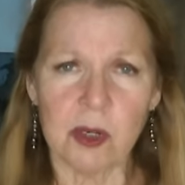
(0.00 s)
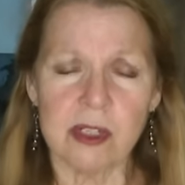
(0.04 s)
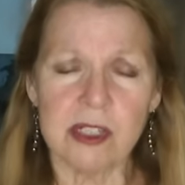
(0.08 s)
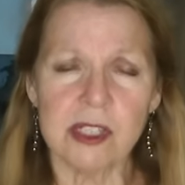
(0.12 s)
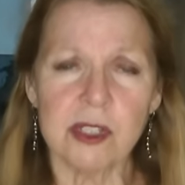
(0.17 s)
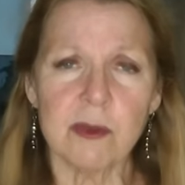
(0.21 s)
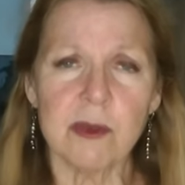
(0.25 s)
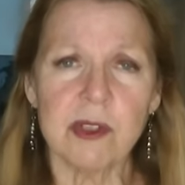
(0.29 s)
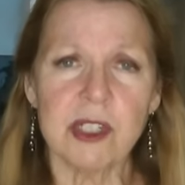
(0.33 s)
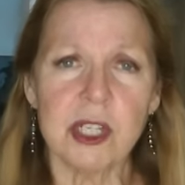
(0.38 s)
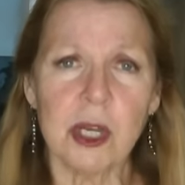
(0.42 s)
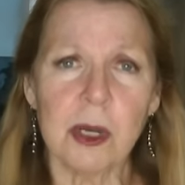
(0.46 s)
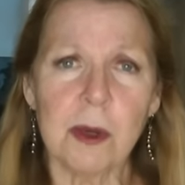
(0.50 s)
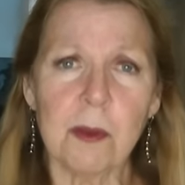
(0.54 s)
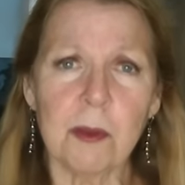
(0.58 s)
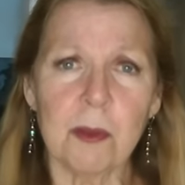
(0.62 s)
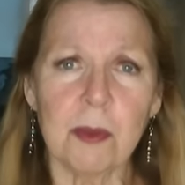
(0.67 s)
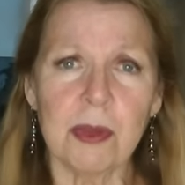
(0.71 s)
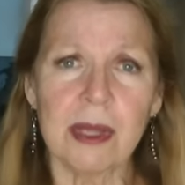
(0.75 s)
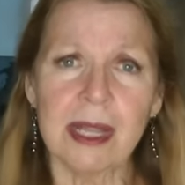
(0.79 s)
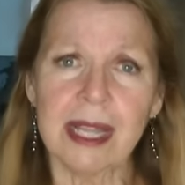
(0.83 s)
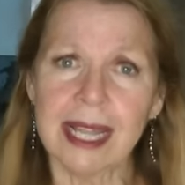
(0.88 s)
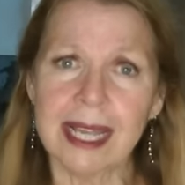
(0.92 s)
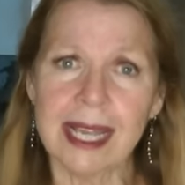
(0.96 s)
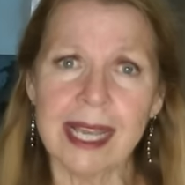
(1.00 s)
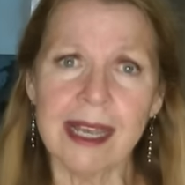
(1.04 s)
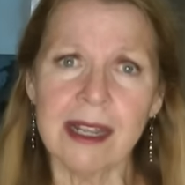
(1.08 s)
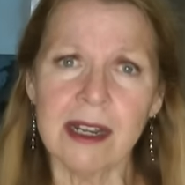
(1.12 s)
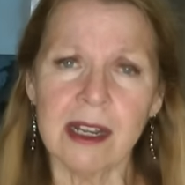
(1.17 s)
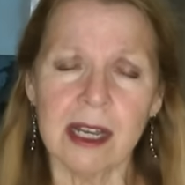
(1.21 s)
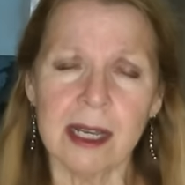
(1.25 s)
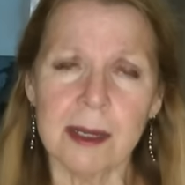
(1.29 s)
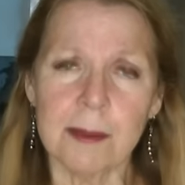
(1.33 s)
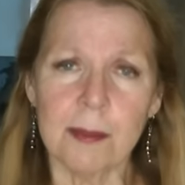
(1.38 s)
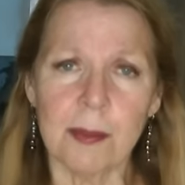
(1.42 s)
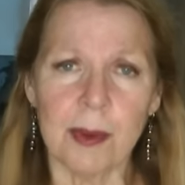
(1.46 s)
So don't plan
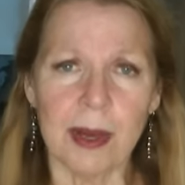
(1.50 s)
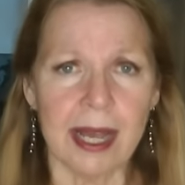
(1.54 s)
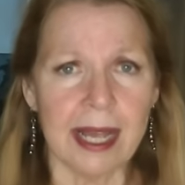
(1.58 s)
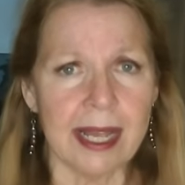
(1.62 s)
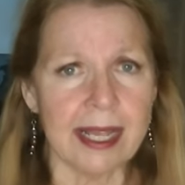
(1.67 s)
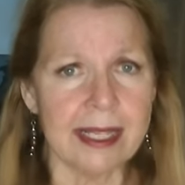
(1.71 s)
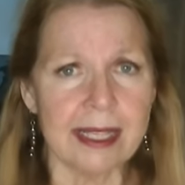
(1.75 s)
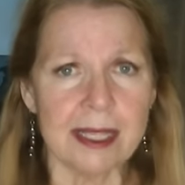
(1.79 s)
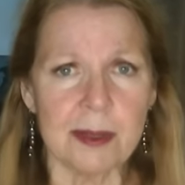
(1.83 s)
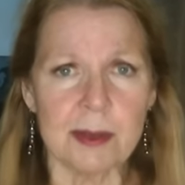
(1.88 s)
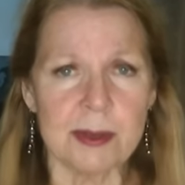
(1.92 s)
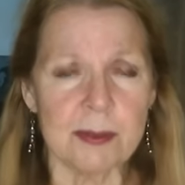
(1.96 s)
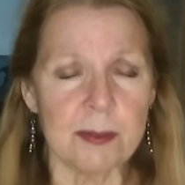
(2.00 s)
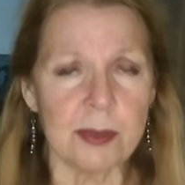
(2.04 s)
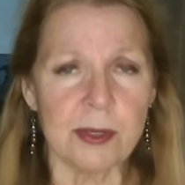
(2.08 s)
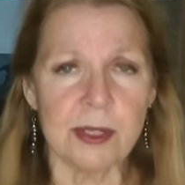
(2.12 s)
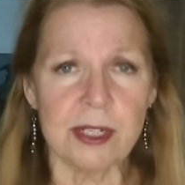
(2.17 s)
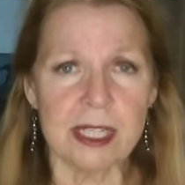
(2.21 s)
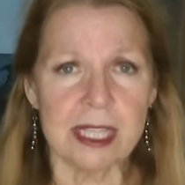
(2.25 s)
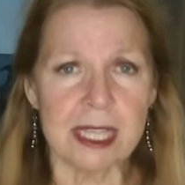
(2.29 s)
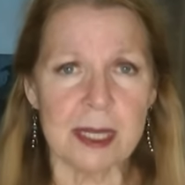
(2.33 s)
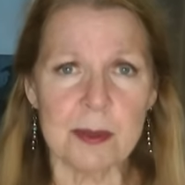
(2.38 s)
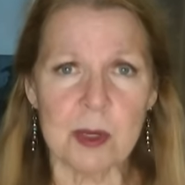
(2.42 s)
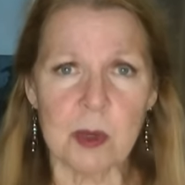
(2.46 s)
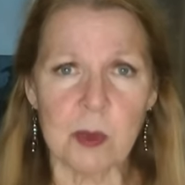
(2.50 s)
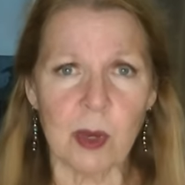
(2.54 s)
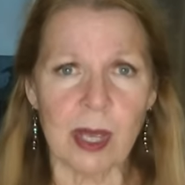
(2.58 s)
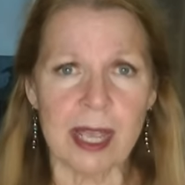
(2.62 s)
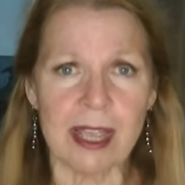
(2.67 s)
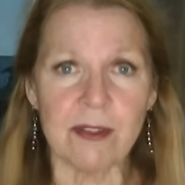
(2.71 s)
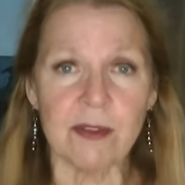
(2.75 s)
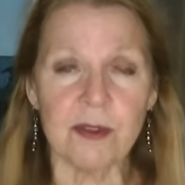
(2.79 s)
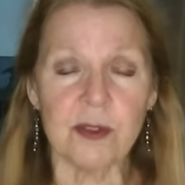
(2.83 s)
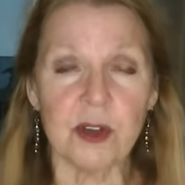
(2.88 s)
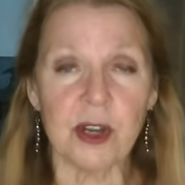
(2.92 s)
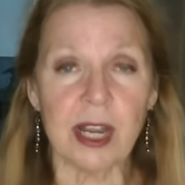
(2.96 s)
on buying them and putting them
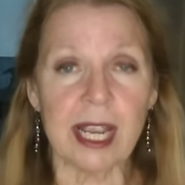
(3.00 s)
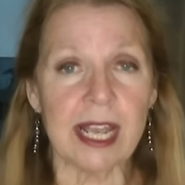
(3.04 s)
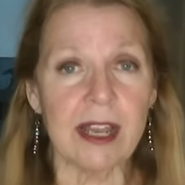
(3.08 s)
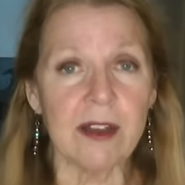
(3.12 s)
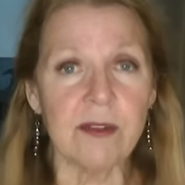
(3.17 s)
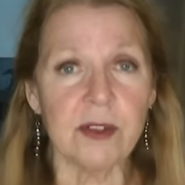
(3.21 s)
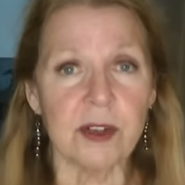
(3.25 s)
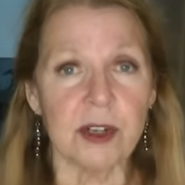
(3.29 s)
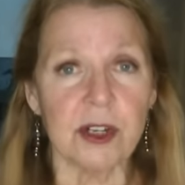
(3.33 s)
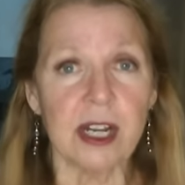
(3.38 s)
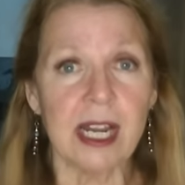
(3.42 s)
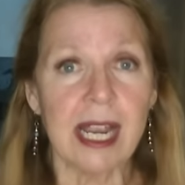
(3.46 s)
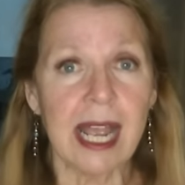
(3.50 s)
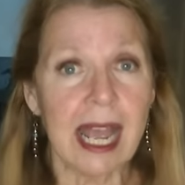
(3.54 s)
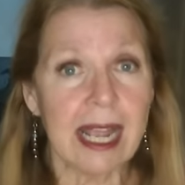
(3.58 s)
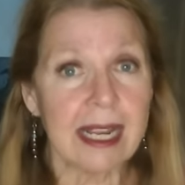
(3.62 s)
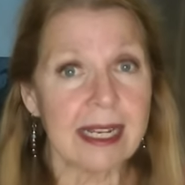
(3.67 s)
away forever,